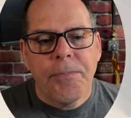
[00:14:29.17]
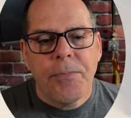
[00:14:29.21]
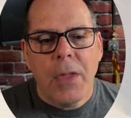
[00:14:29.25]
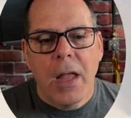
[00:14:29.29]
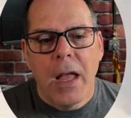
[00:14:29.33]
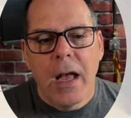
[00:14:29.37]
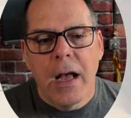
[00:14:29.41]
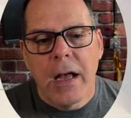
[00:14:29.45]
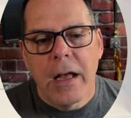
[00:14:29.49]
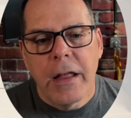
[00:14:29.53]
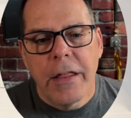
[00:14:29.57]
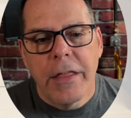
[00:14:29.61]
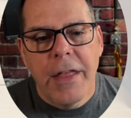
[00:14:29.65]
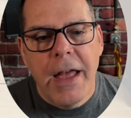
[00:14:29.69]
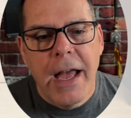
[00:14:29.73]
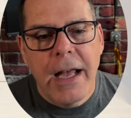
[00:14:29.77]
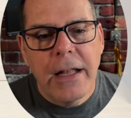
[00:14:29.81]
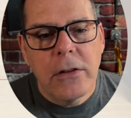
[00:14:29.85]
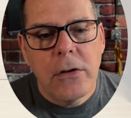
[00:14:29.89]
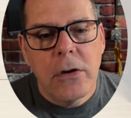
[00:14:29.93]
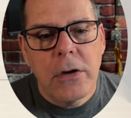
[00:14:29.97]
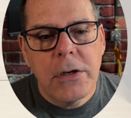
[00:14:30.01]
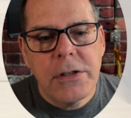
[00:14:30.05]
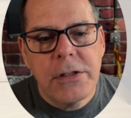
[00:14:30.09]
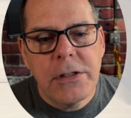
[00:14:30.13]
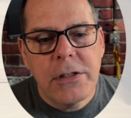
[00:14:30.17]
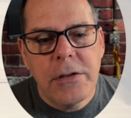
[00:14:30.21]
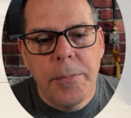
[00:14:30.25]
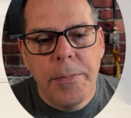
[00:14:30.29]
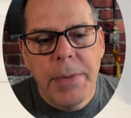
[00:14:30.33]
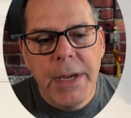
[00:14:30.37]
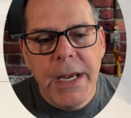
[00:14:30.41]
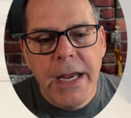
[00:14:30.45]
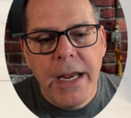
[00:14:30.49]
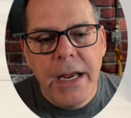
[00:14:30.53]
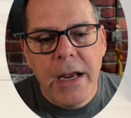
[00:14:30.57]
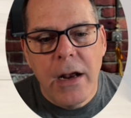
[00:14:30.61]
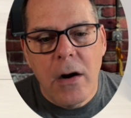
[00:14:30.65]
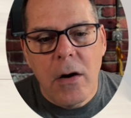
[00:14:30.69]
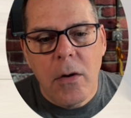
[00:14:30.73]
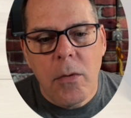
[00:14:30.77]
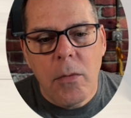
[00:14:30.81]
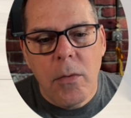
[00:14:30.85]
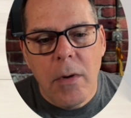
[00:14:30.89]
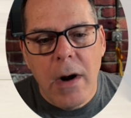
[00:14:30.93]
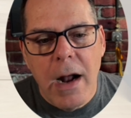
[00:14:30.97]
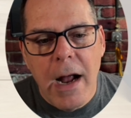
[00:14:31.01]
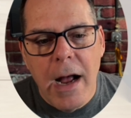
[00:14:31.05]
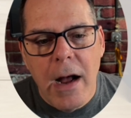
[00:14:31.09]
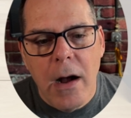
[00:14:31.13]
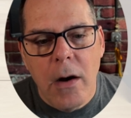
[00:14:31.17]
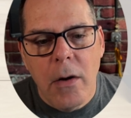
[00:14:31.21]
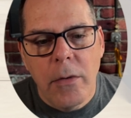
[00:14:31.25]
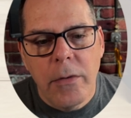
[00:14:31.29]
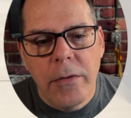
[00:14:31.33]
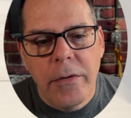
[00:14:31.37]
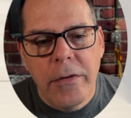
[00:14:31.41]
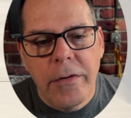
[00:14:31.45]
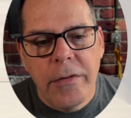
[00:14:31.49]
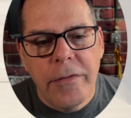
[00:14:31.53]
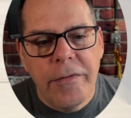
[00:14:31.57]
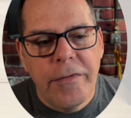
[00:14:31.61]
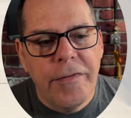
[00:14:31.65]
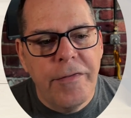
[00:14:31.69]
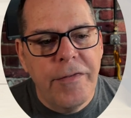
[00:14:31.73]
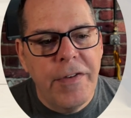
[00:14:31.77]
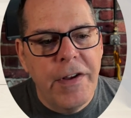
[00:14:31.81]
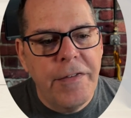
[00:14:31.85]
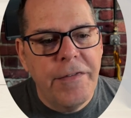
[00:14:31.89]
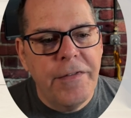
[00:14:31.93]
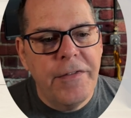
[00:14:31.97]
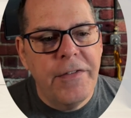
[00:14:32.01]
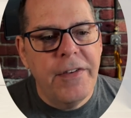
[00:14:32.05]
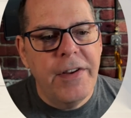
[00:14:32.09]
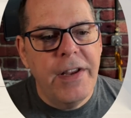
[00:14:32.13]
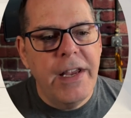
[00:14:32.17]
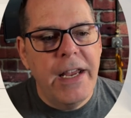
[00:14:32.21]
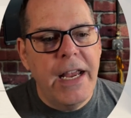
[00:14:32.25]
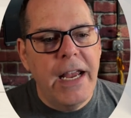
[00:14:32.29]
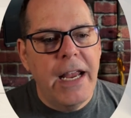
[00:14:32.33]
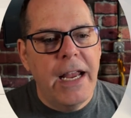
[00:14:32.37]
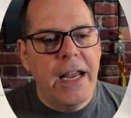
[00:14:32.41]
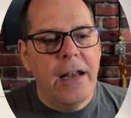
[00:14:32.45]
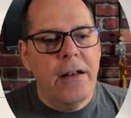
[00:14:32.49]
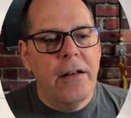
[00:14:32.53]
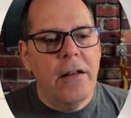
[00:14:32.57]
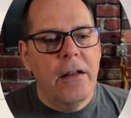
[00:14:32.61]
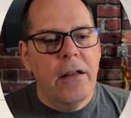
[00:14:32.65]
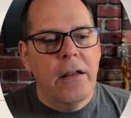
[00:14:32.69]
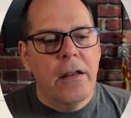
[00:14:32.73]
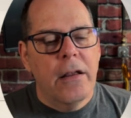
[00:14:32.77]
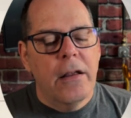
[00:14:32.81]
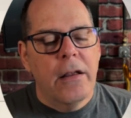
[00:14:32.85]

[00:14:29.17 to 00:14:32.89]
That looks to be around 15,